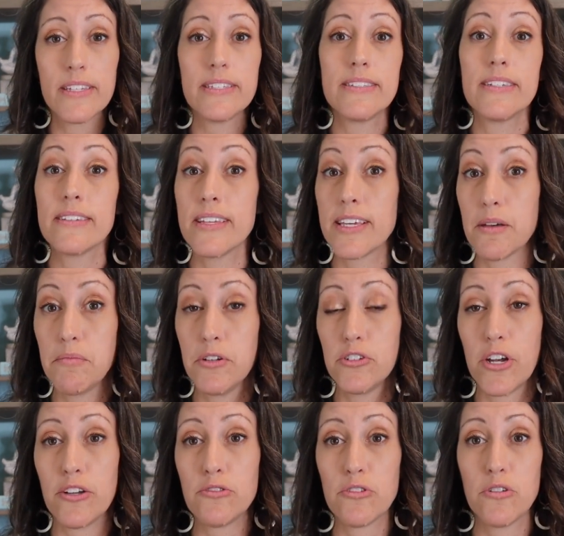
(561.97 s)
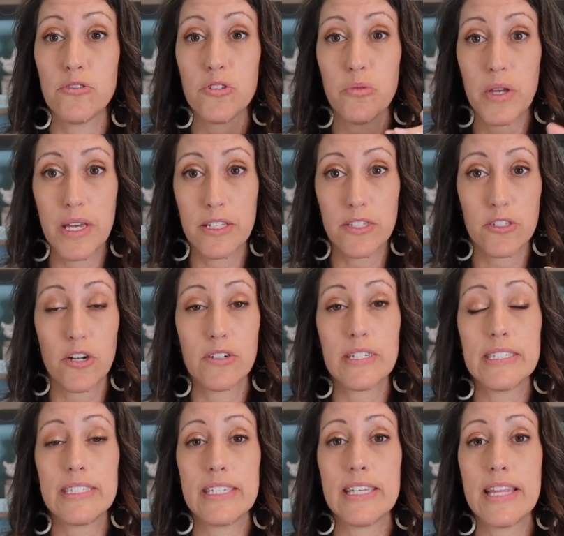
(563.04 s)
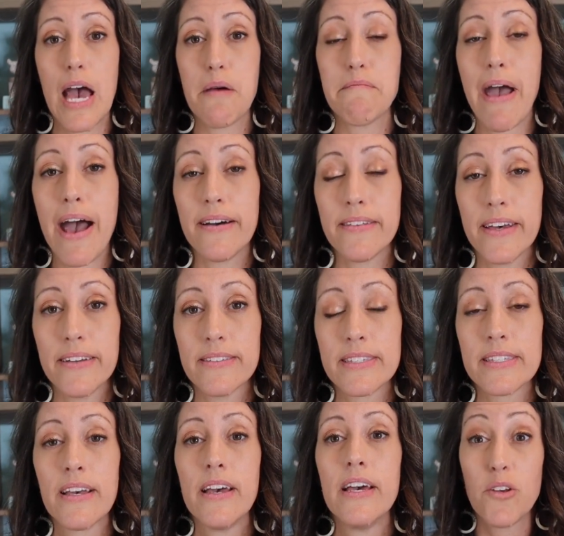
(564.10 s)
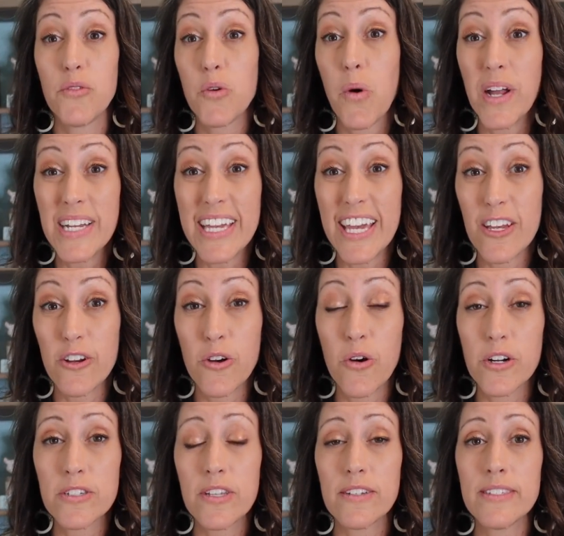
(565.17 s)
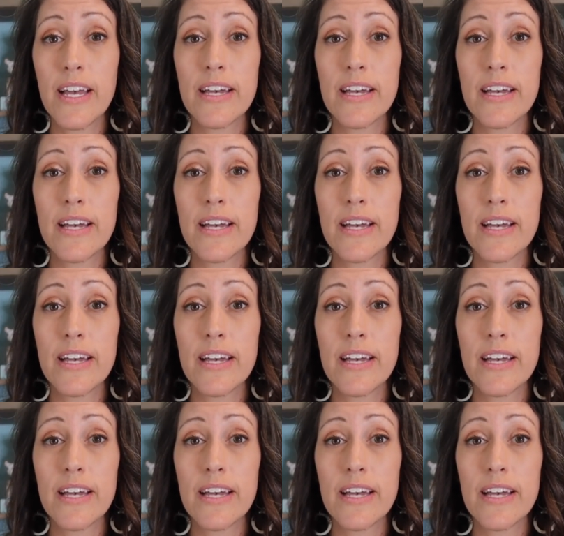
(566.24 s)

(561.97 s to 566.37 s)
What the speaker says: the stealing of progesterone so we can start to see that balance. So if you want to get your cortisol